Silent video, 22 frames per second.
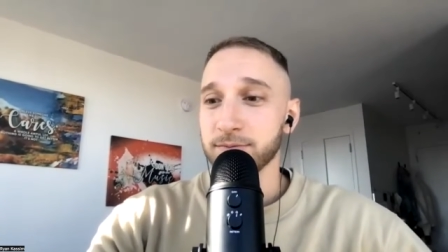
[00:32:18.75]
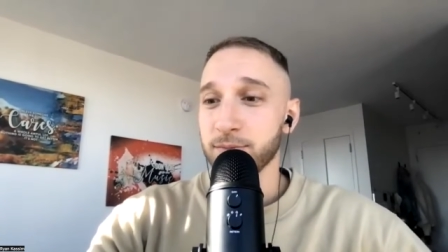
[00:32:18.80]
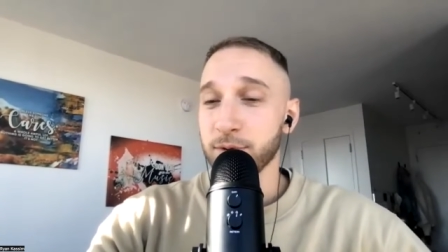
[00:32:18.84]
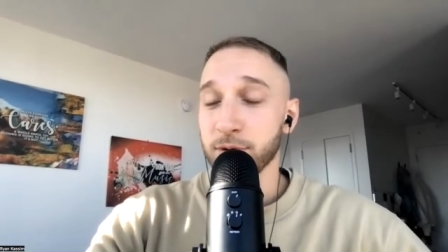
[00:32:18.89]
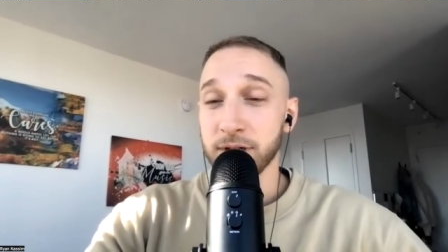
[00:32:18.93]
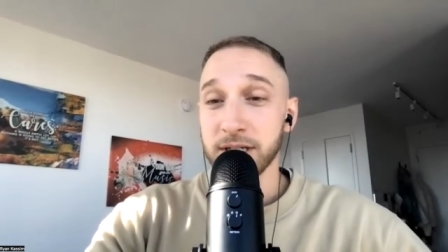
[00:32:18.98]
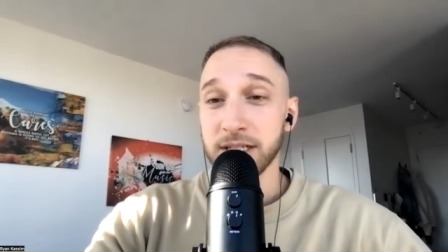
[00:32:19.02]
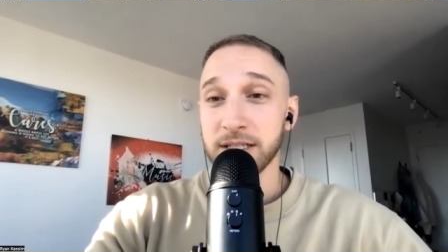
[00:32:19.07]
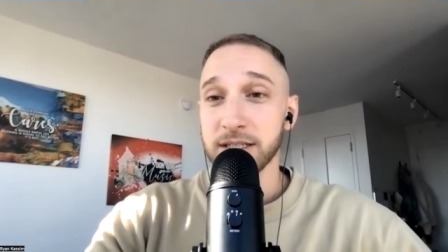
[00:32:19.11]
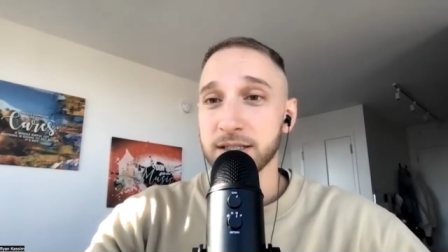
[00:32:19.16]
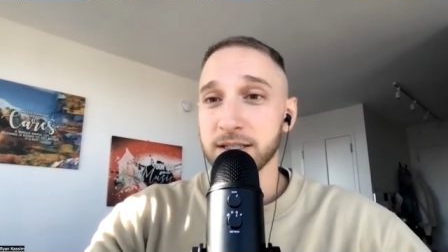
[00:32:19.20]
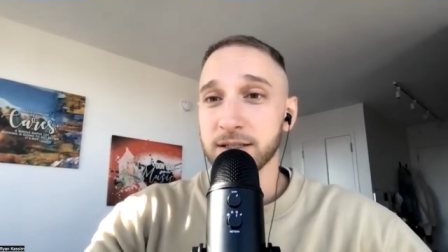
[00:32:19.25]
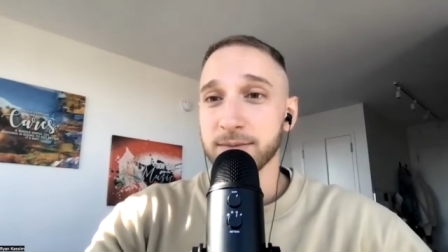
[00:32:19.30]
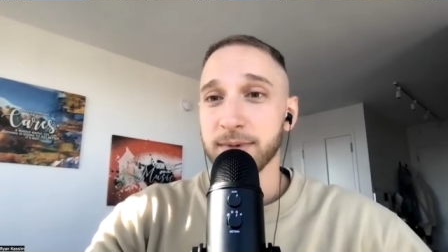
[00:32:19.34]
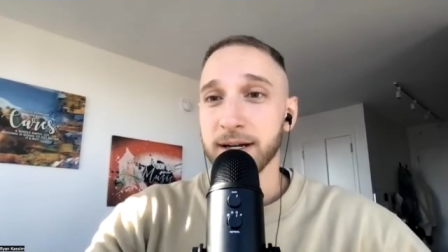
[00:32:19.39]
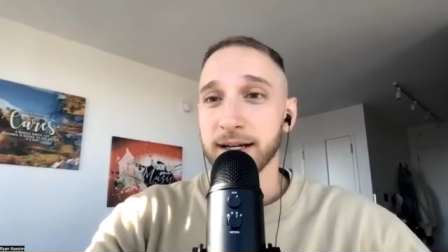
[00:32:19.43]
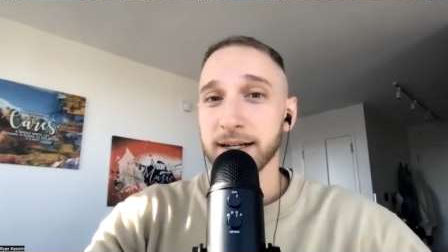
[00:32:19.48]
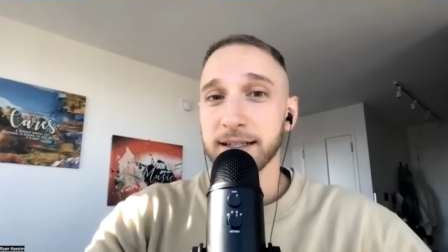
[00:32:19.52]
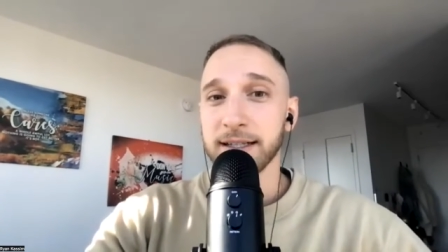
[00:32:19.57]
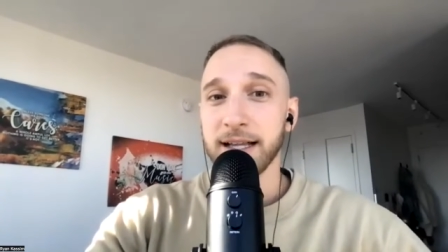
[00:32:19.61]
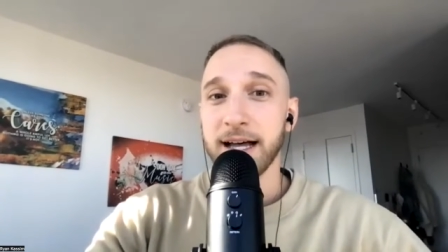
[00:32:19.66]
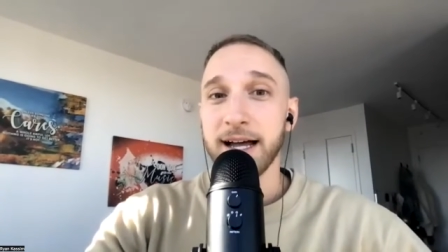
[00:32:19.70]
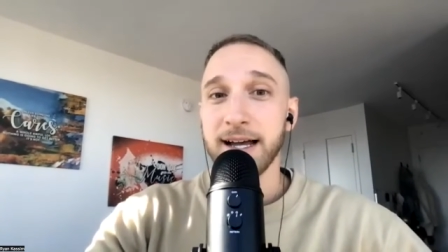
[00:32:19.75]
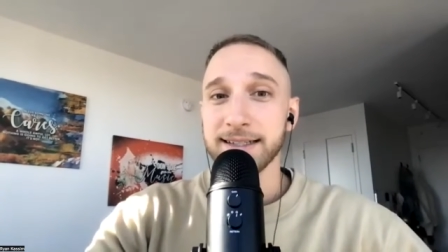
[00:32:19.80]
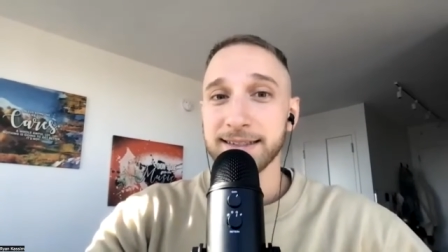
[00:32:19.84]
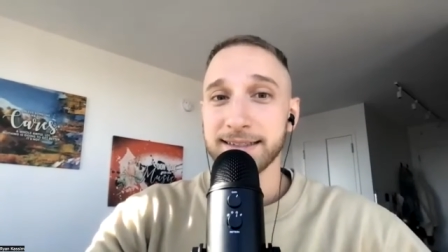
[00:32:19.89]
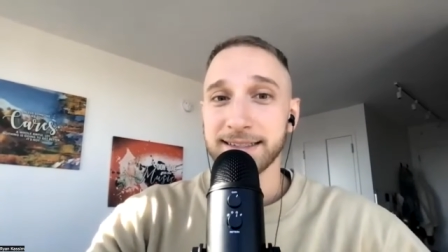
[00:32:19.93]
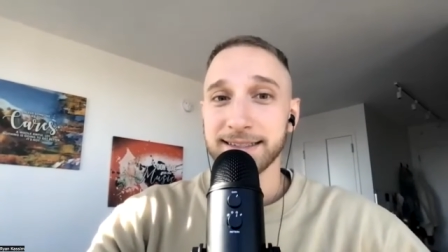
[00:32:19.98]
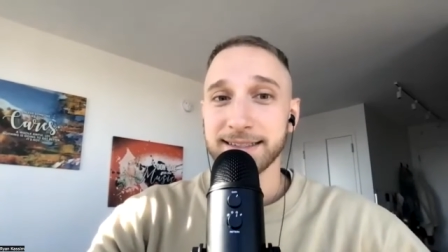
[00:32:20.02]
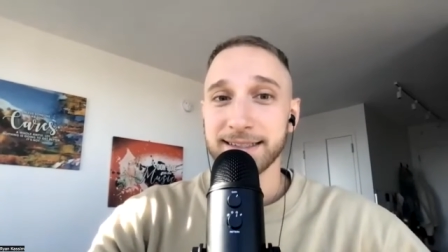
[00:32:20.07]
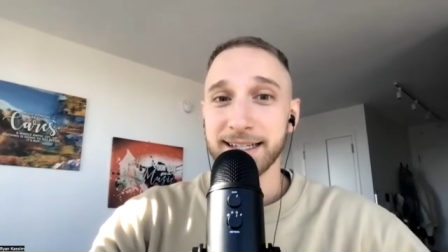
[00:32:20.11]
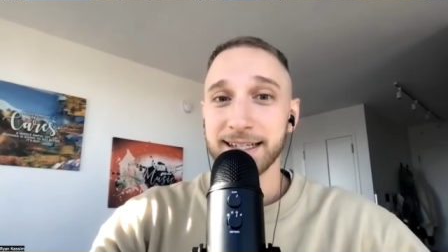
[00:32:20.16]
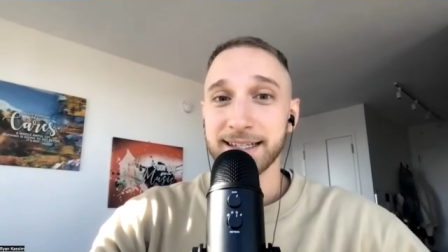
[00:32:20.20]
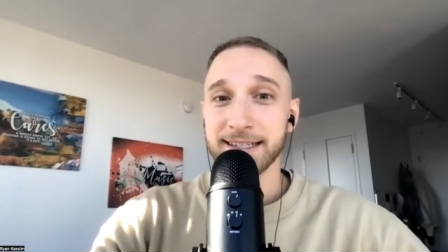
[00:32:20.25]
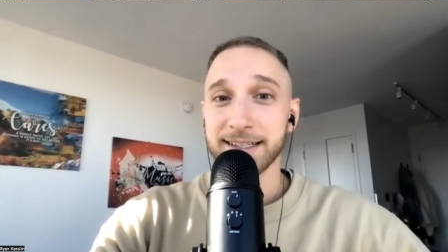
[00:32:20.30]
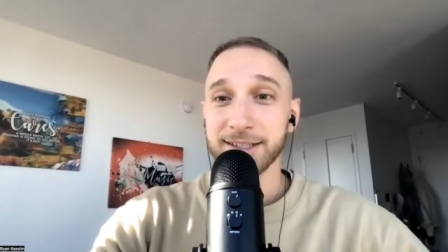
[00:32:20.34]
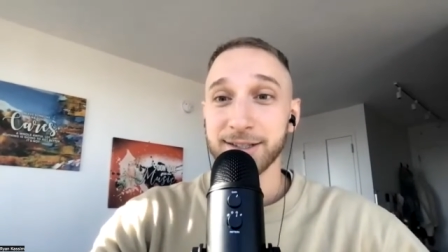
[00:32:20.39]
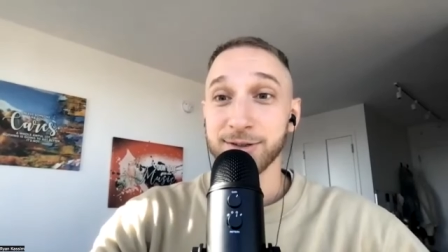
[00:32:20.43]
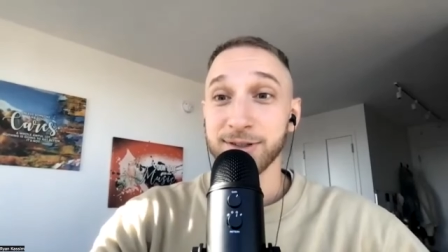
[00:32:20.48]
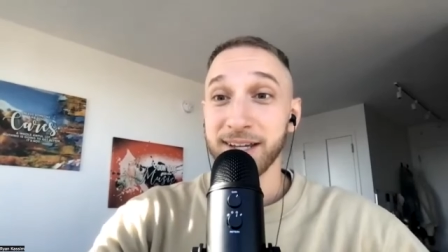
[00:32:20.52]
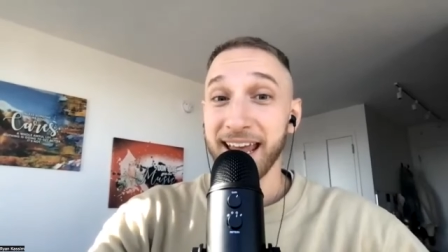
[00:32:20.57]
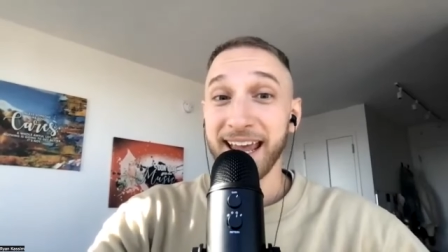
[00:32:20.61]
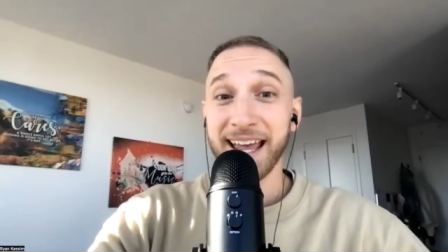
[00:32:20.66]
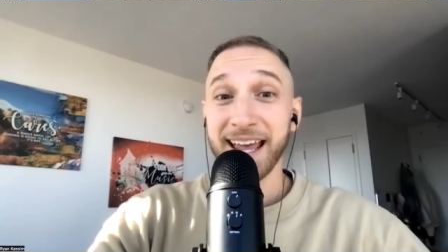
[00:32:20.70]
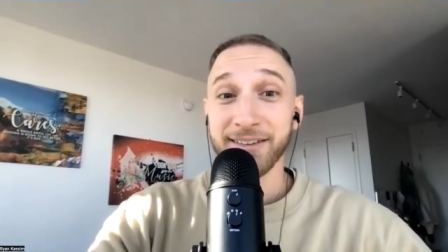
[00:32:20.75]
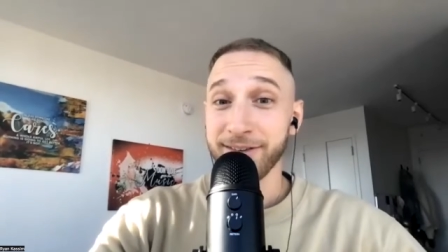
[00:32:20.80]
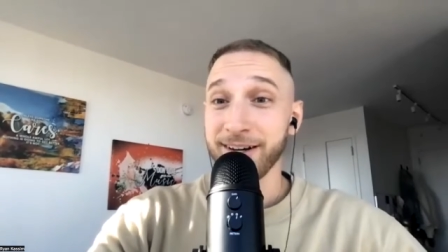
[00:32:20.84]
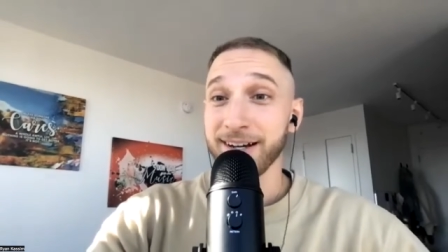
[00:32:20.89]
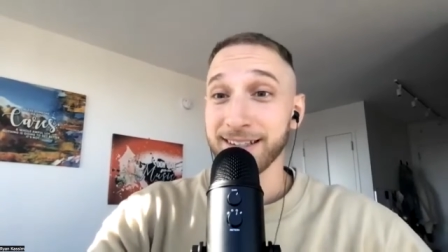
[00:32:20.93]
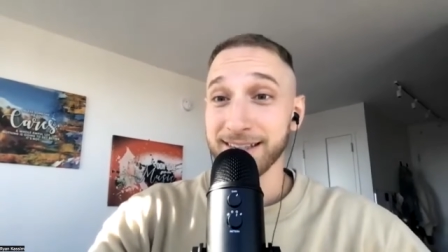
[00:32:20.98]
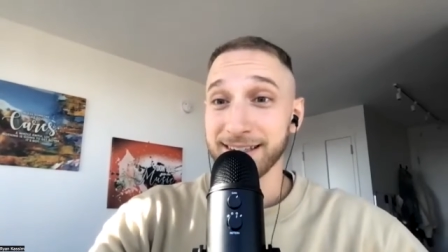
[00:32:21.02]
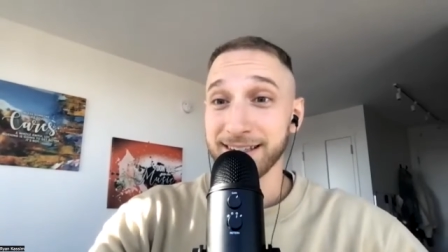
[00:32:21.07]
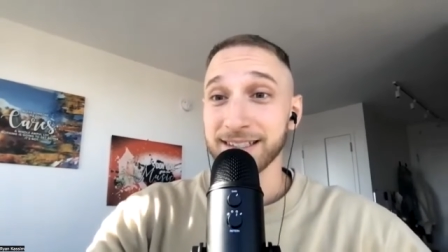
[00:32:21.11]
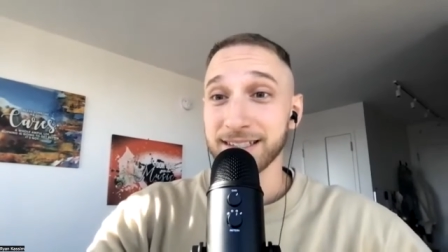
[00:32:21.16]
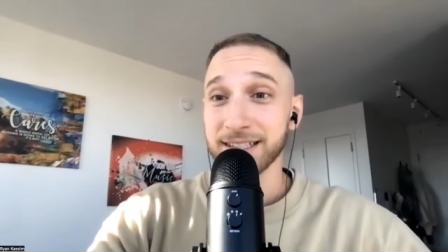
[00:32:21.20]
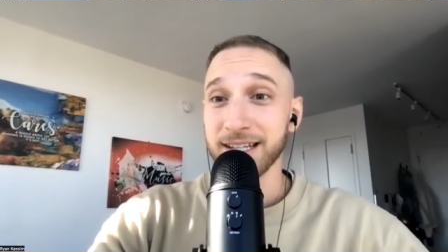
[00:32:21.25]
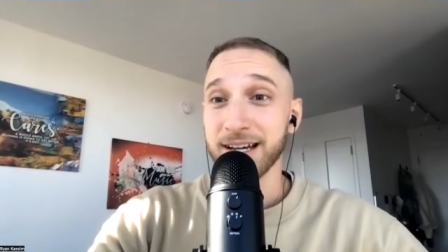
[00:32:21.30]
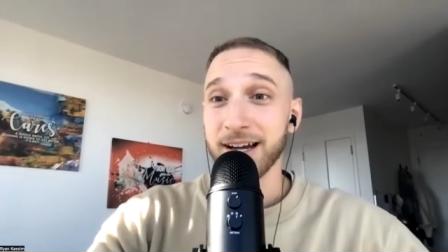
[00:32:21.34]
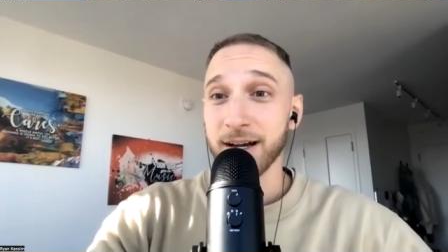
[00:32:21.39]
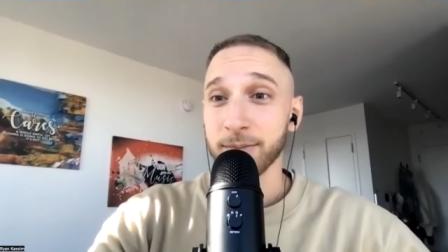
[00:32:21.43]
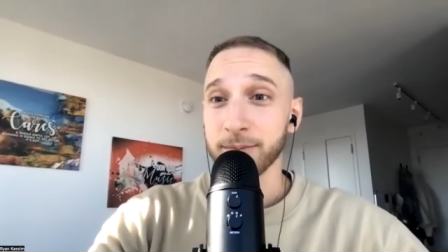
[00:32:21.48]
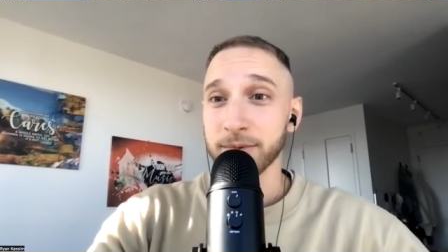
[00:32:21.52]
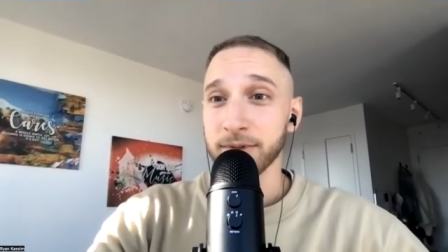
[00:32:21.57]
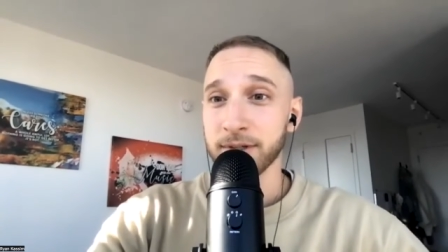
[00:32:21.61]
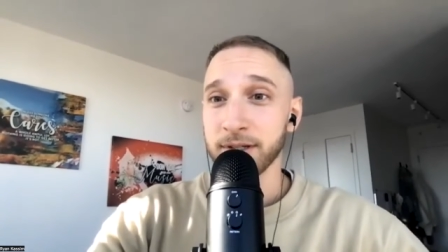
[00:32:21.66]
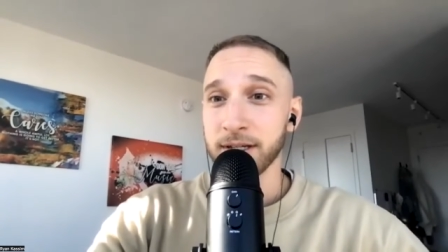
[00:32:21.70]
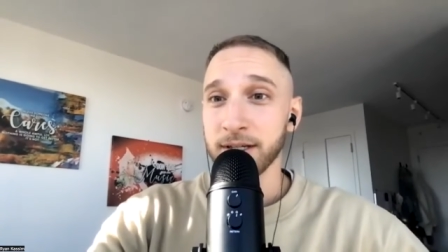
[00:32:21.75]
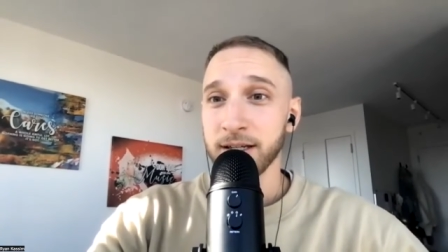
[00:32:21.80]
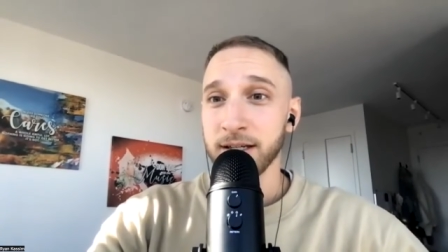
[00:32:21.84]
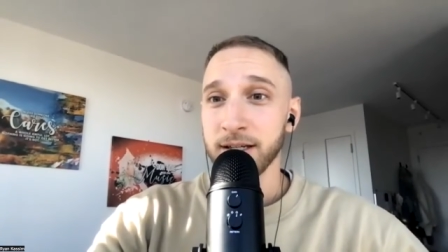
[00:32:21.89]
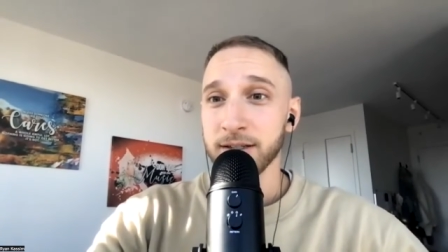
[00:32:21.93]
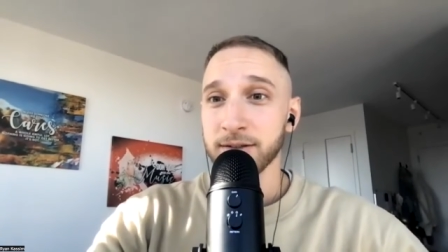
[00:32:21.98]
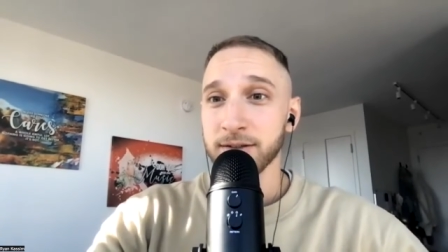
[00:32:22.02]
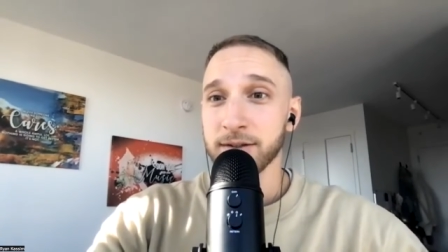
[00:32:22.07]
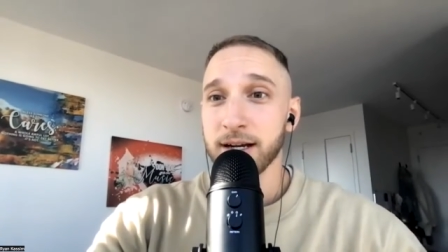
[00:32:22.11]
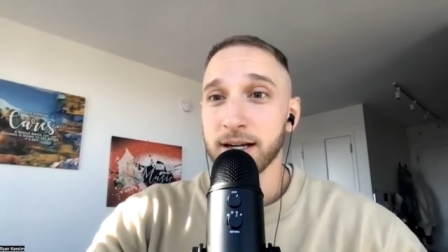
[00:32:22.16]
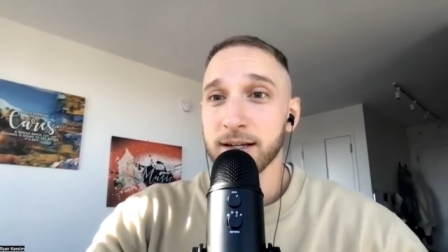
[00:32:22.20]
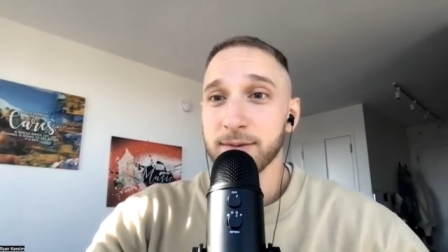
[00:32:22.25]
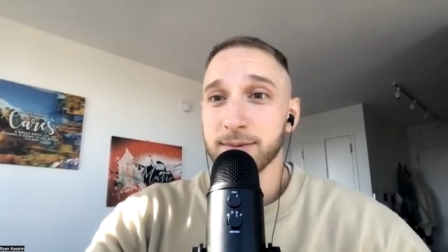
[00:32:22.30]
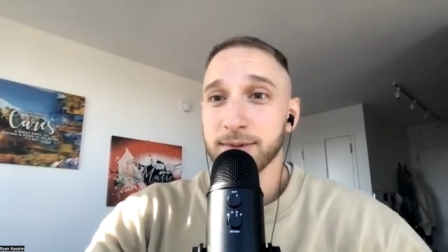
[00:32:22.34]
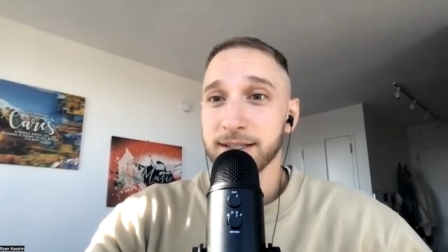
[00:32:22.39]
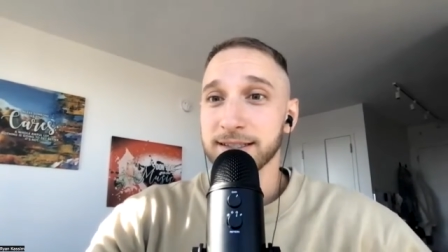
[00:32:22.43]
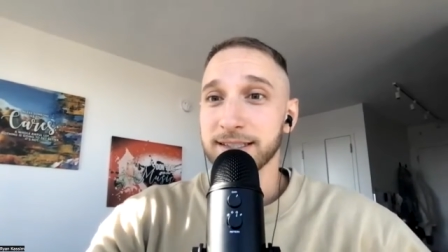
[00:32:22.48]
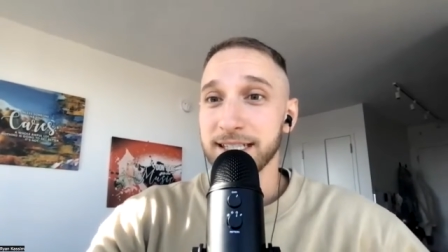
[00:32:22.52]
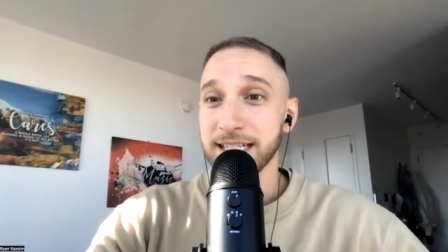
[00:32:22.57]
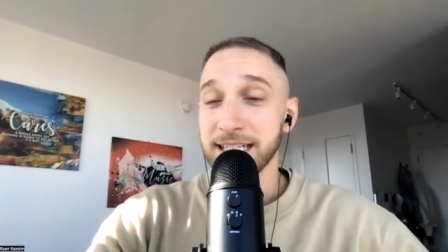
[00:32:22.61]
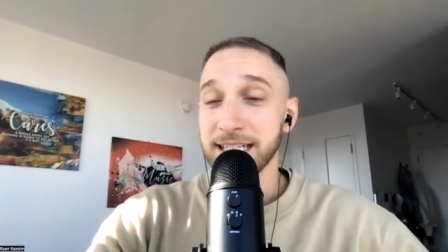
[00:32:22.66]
preach to my clients is like you can't fuck this up, right? Because